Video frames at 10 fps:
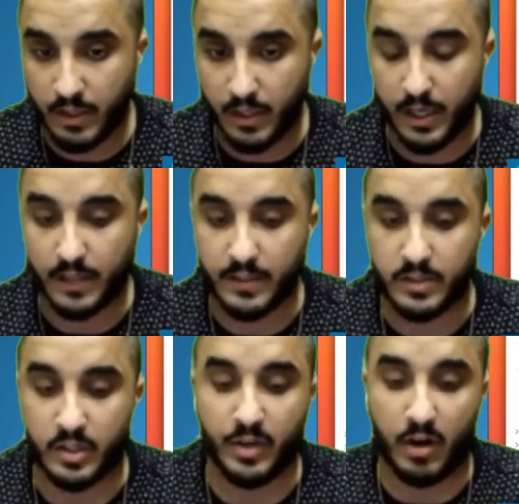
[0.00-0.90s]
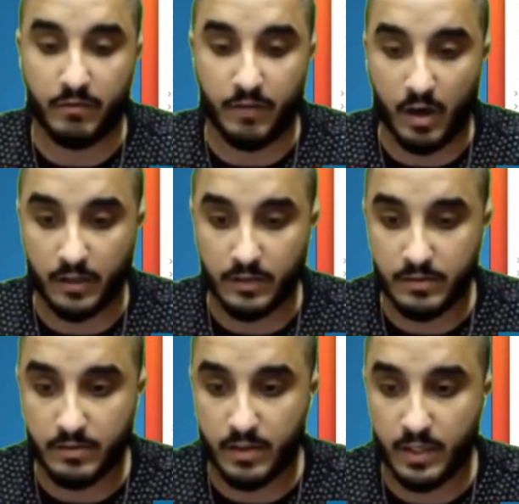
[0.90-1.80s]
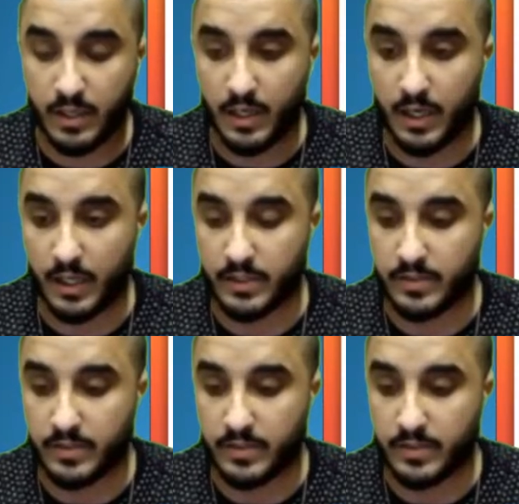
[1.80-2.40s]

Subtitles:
This is gonna be our fonts. This is gonna